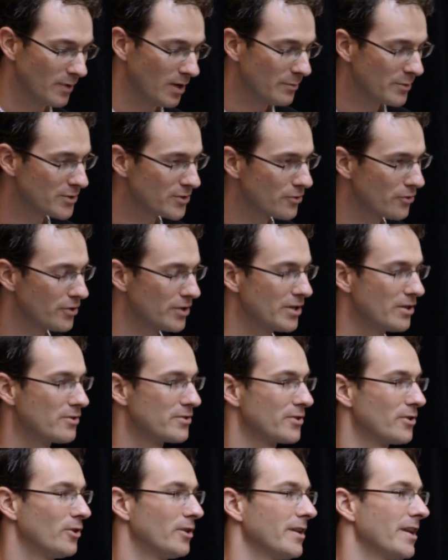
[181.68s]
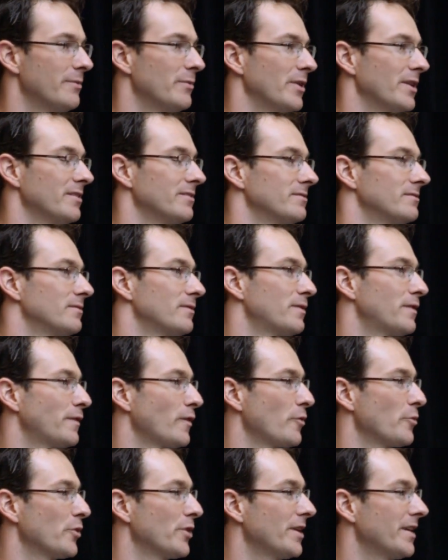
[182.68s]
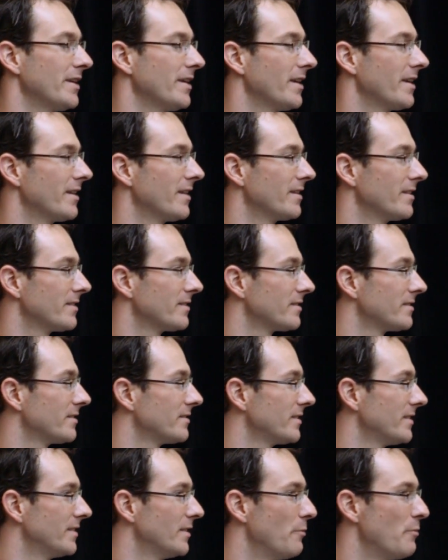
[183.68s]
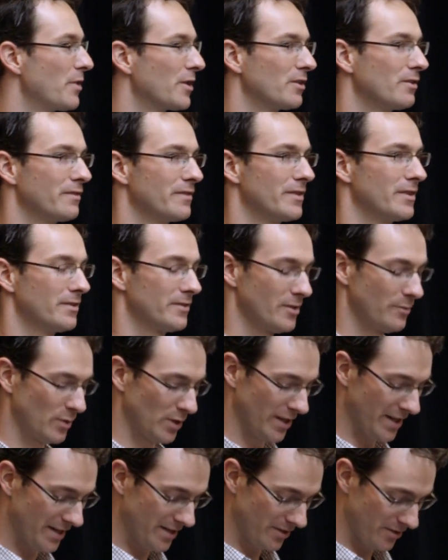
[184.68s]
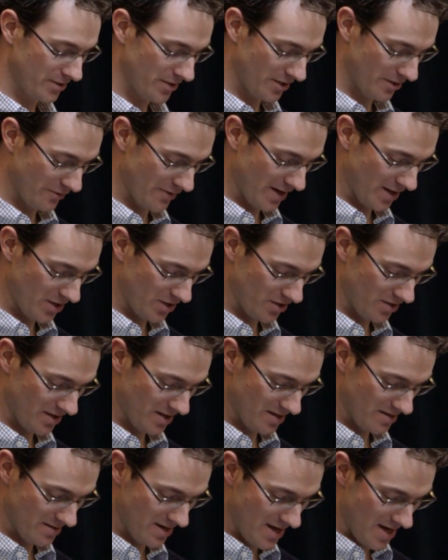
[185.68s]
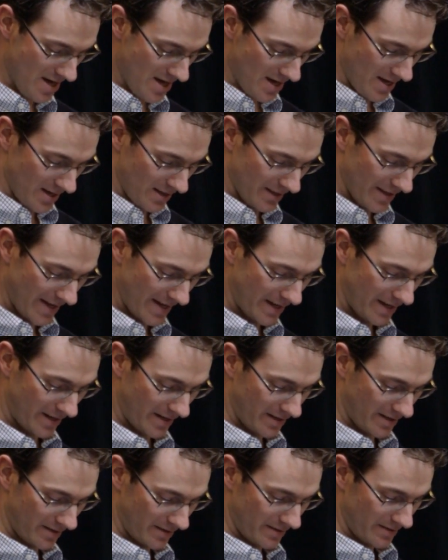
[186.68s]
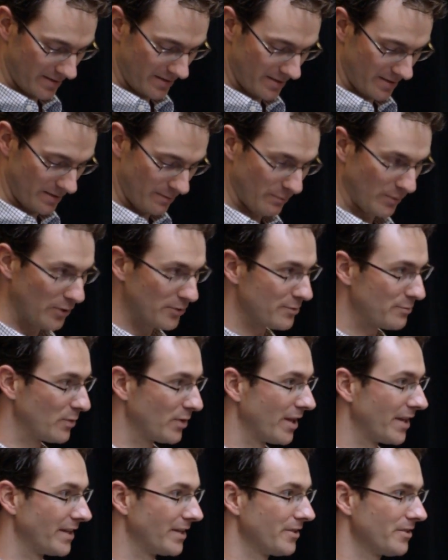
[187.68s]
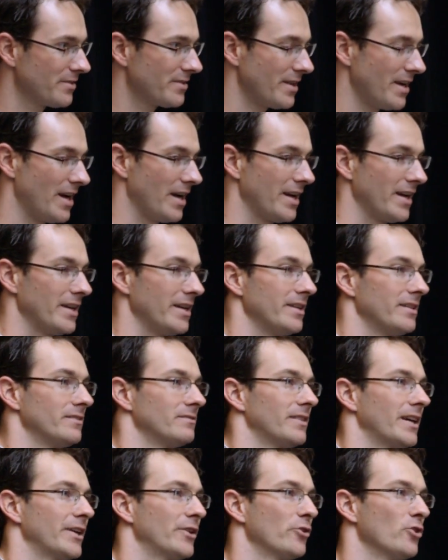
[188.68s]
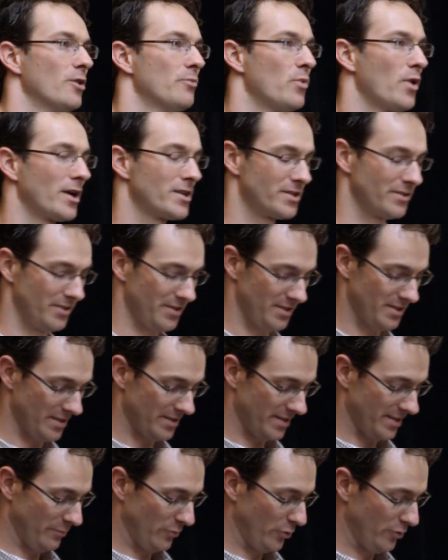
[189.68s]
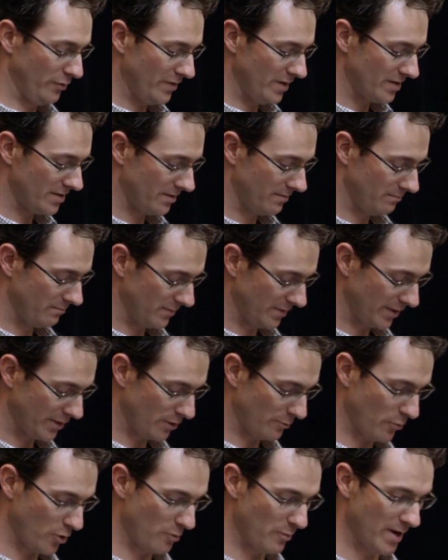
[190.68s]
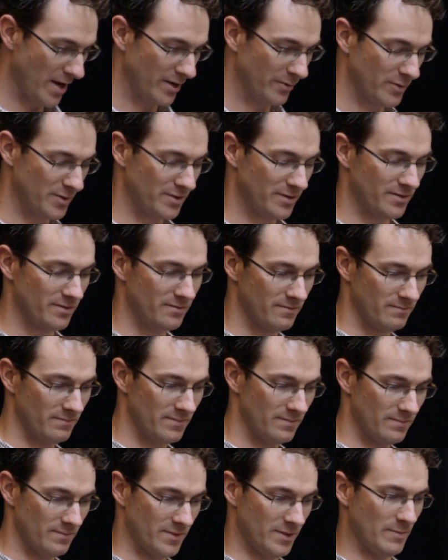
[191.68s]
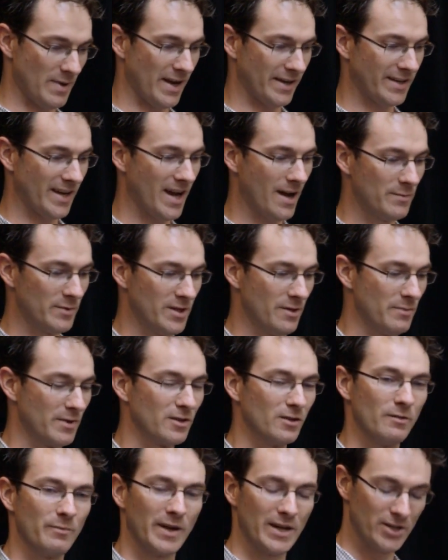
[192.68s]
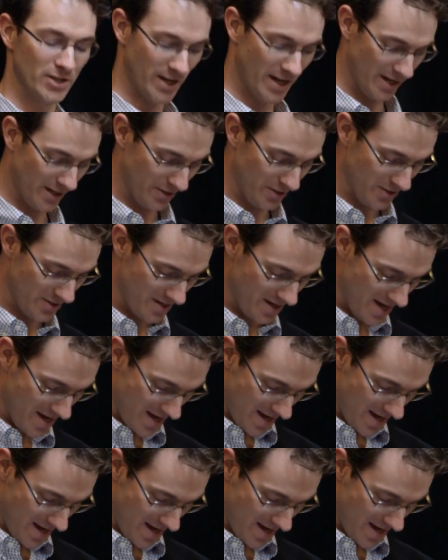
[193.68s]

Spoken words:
almost 30 years old, I'm firmly in the middle of the millennial generation, and like most millennials, I grew up watching these Disney movies, and Little Mermaid was smack dab in the middle of my childhood.